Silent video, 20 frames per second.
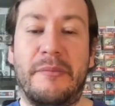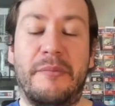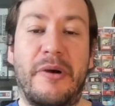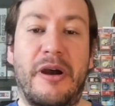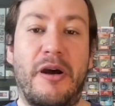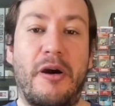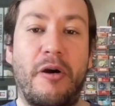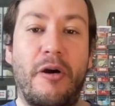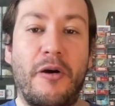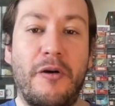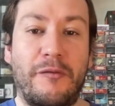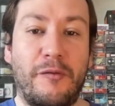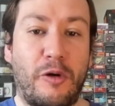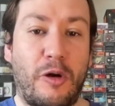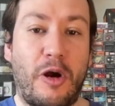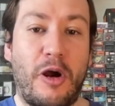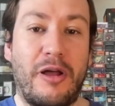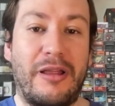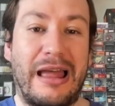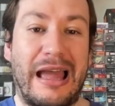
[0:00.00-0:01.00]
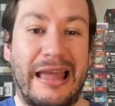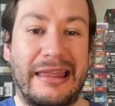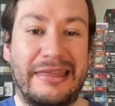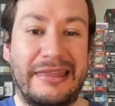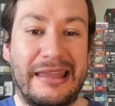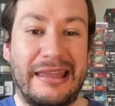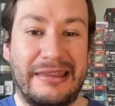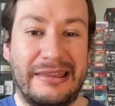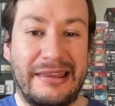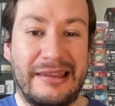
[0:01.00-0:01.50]
But overall, I
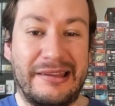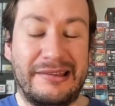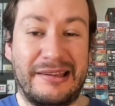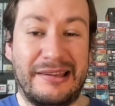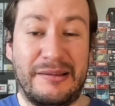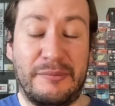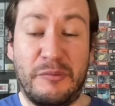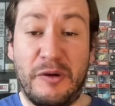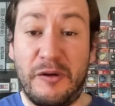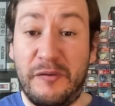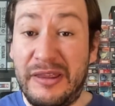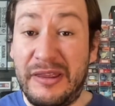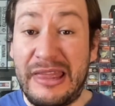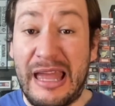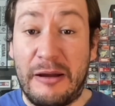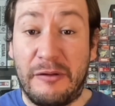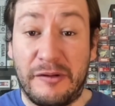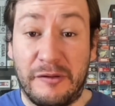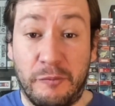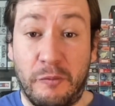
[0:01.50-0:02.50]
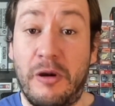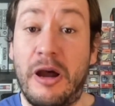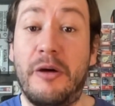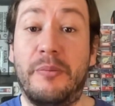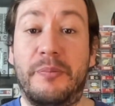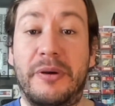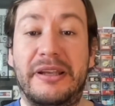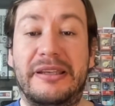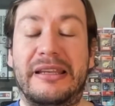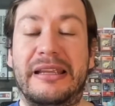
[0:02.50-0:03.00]
think this is a movie that was well
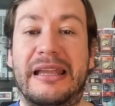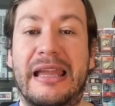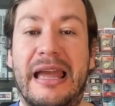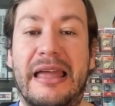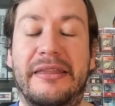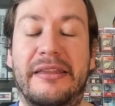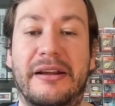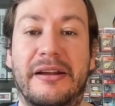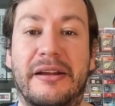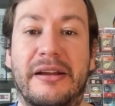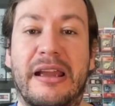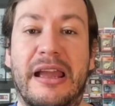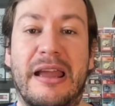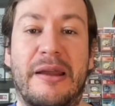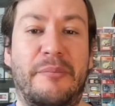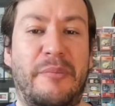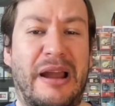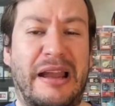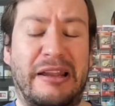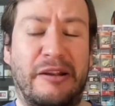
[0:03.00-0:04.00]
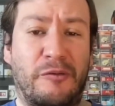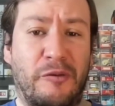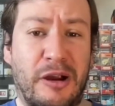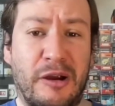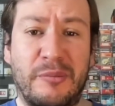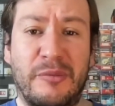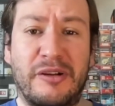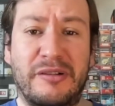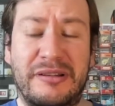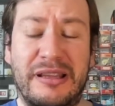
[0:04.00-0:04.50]
put together by
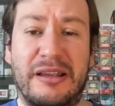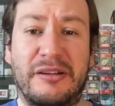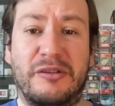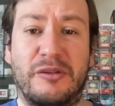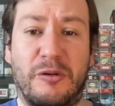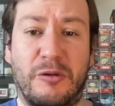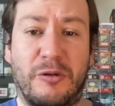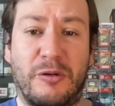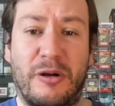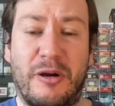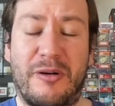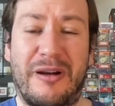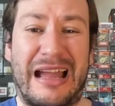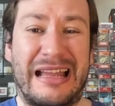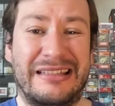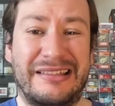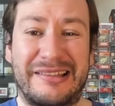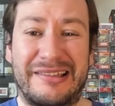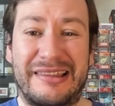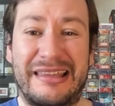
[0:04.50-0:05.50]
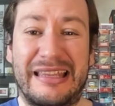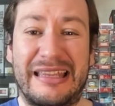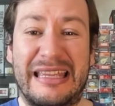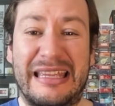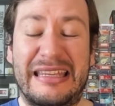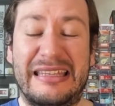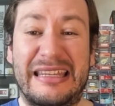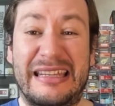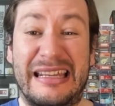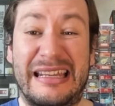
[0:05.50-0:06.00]
Guillermo del Toro. I just think
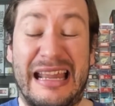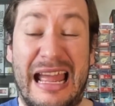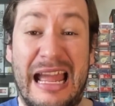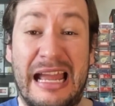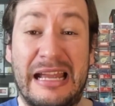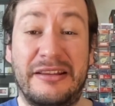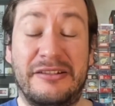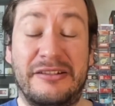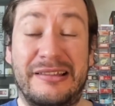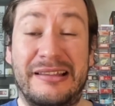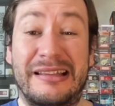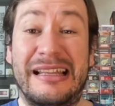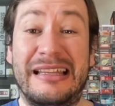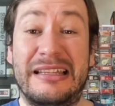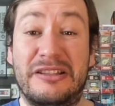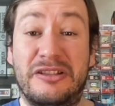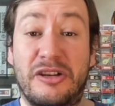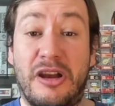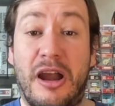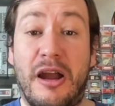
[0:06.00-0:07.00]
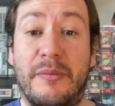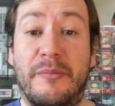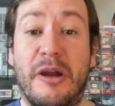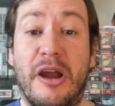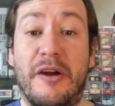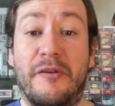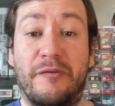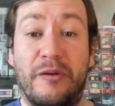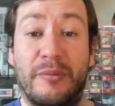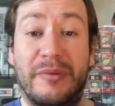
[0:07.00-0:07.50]
he did an excellent job
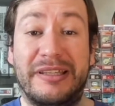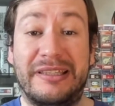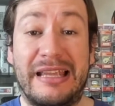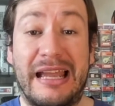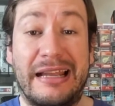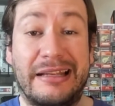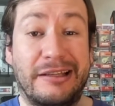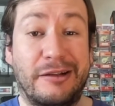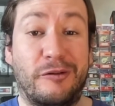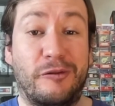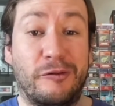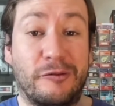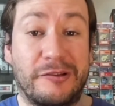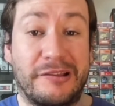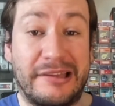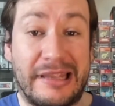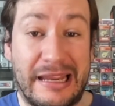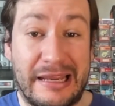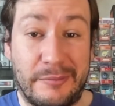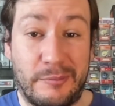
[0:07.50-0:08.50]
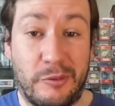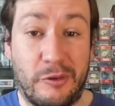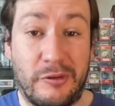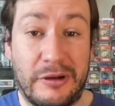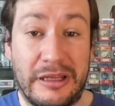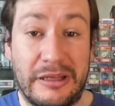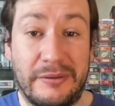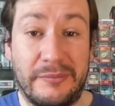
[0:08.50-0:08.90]
from a technical standpoint.